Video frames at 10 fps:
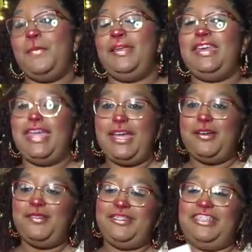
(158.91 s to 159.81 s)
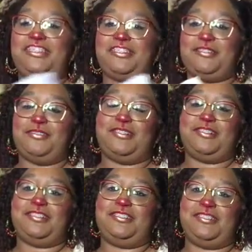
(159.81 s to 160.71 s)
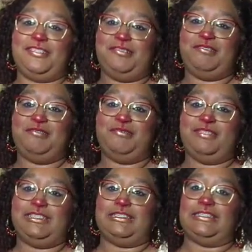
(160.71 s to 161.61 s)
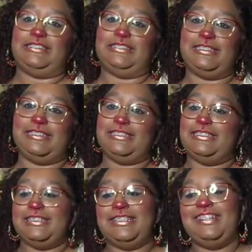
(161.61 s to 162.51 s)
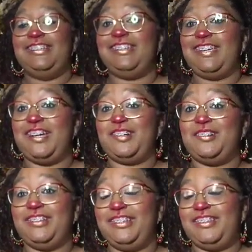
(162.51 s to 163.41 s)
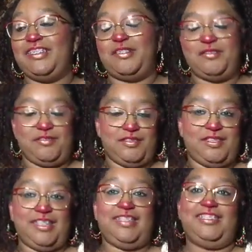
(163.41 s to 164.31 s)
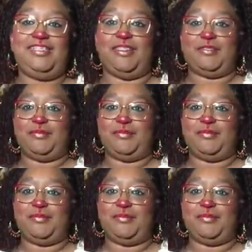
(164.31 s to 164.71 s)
But now let's go on to the carol itself. So